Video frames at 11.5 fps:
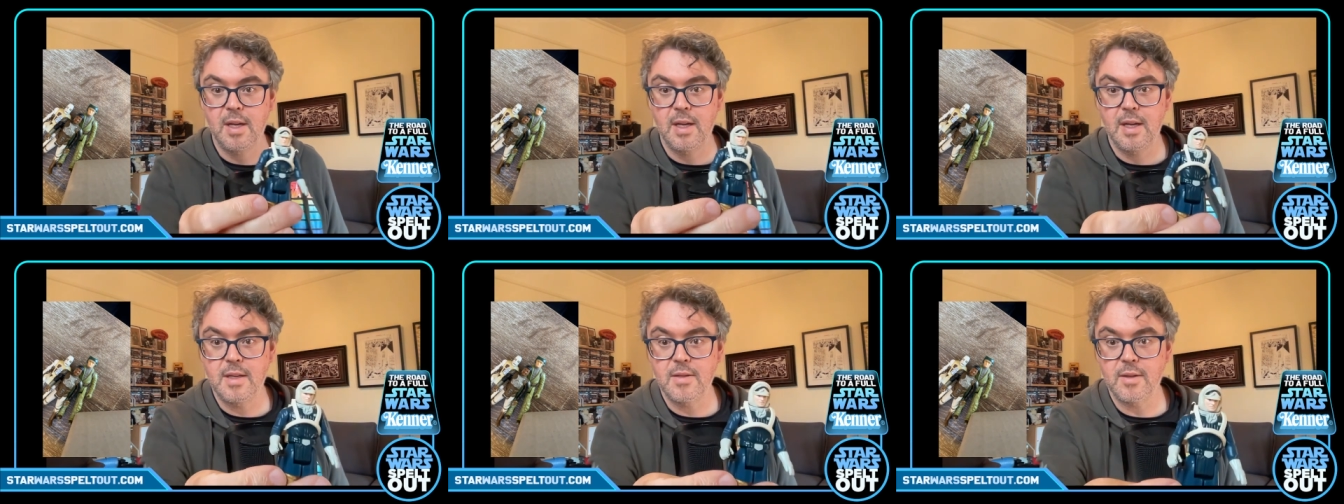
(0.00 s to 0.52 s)

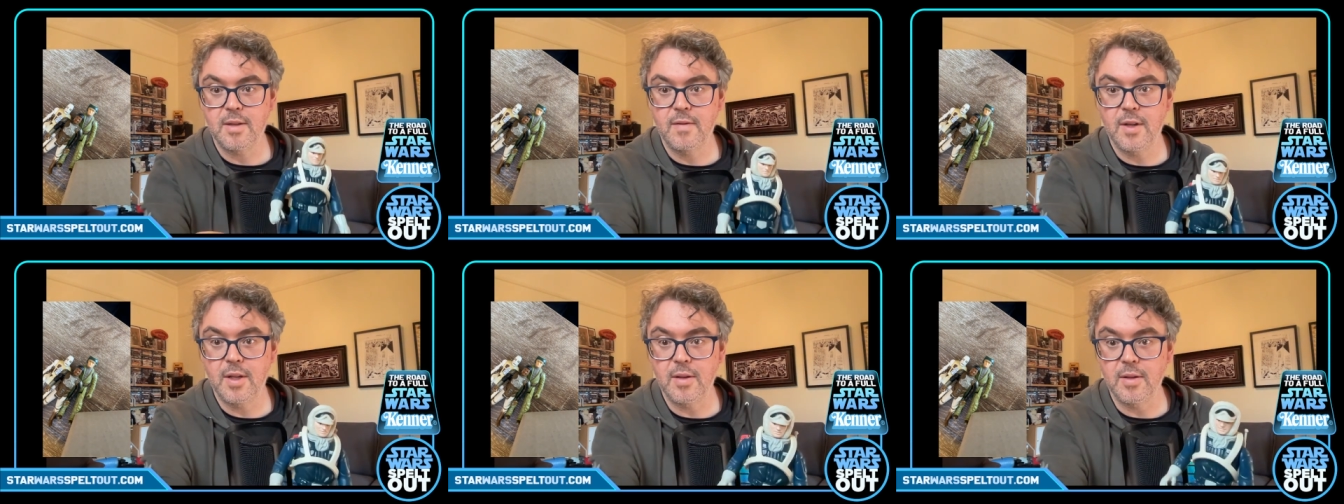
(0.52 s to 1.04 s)
He's looking
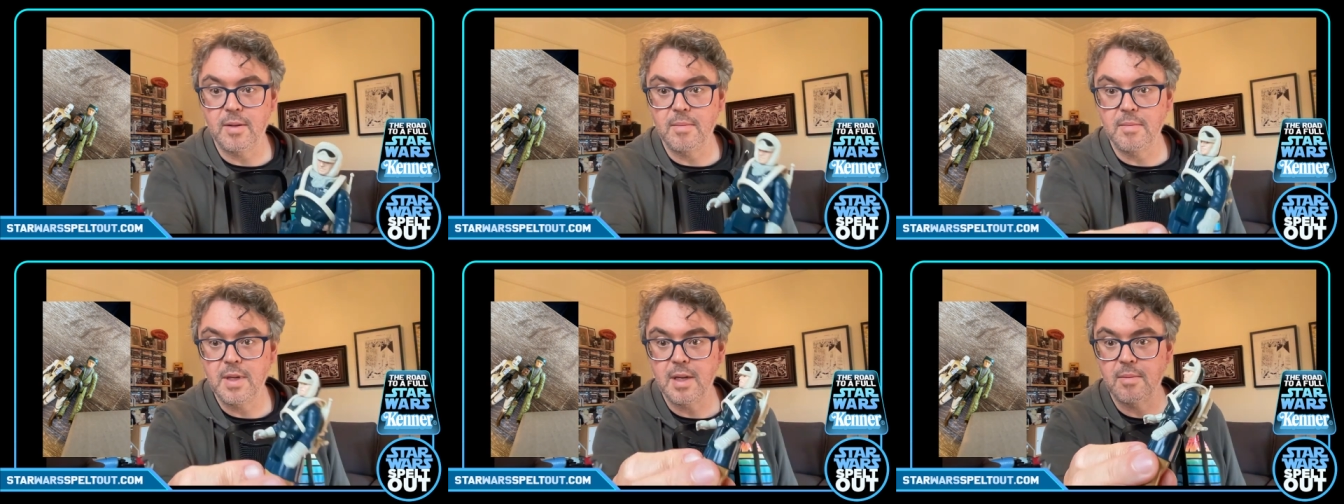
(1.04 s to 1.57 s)
very good.
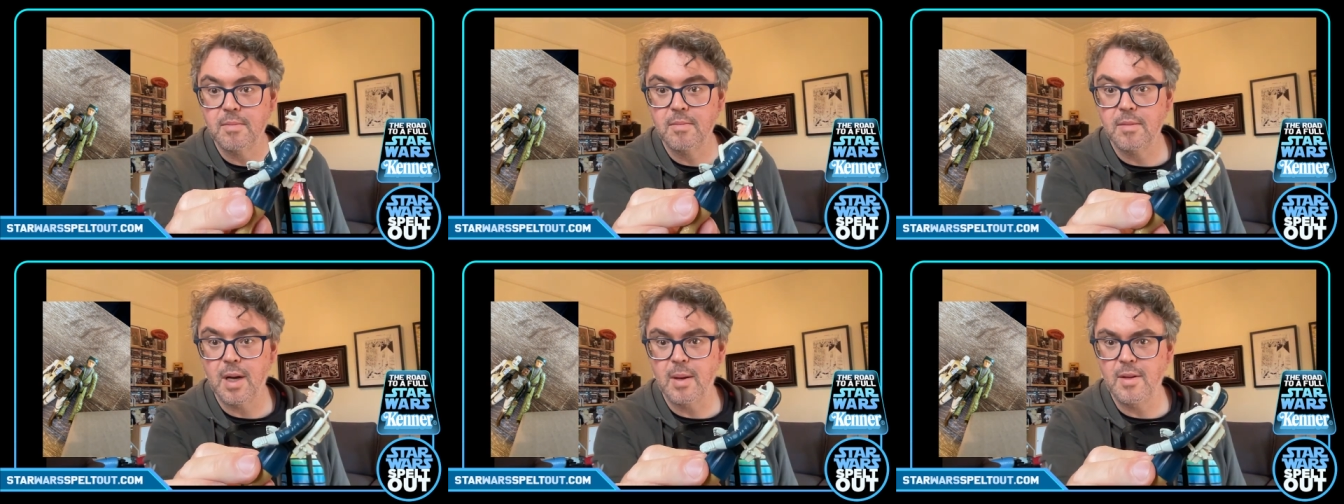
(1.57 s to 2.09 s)
Yeah.
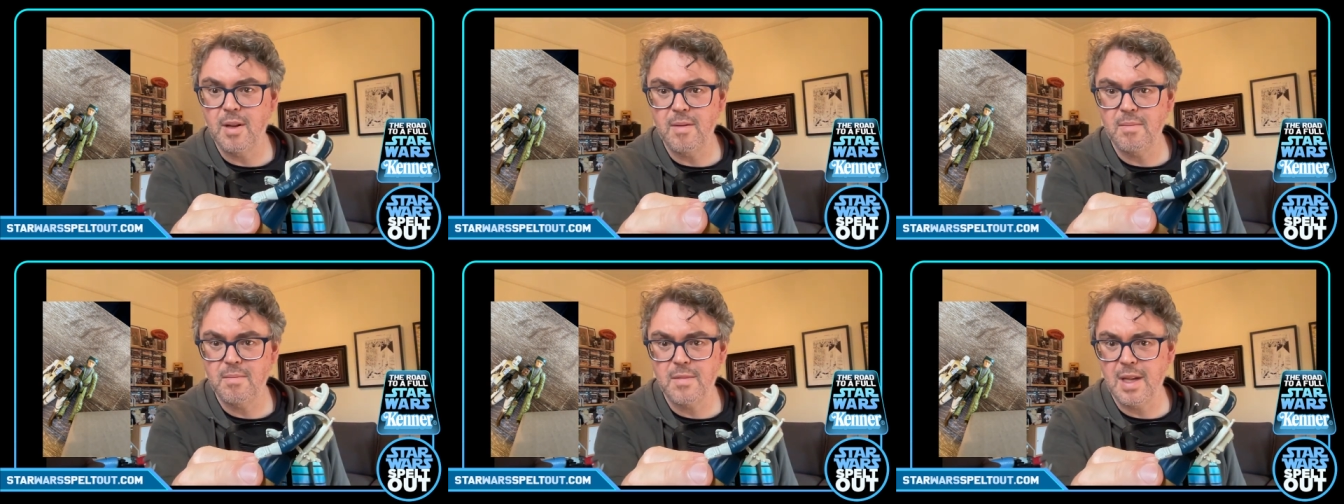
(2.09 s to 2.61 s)
I don't
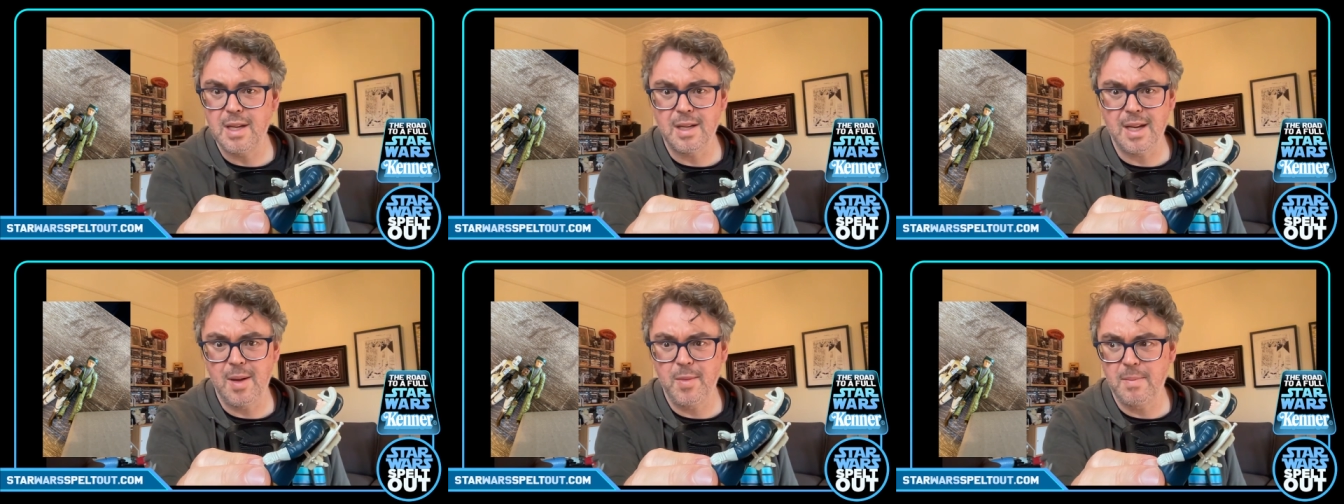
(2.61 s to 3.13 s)
think it
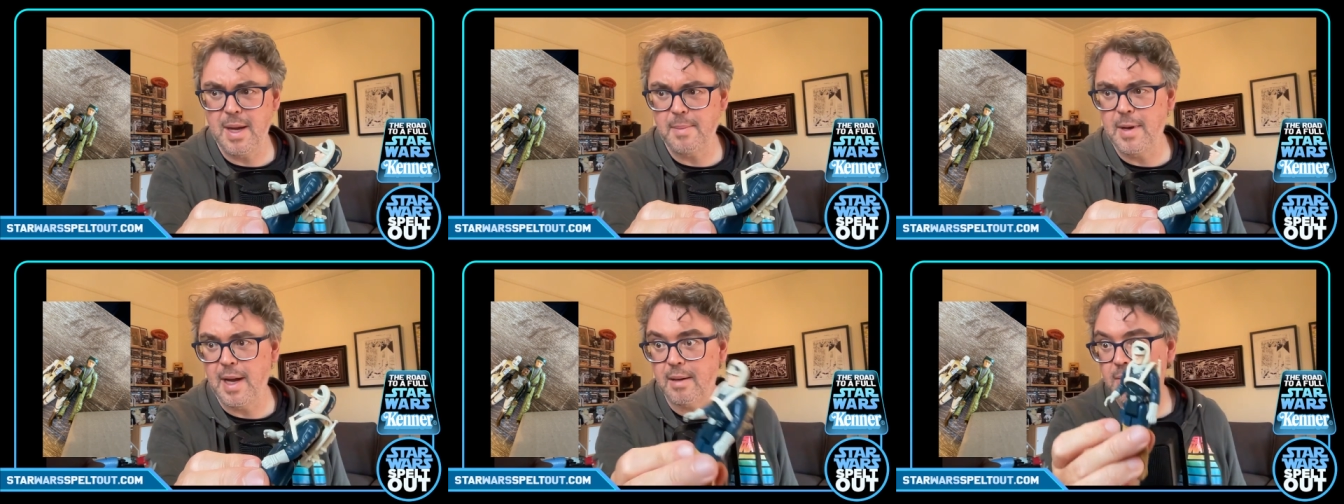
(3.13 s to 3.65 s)
came with a backpack.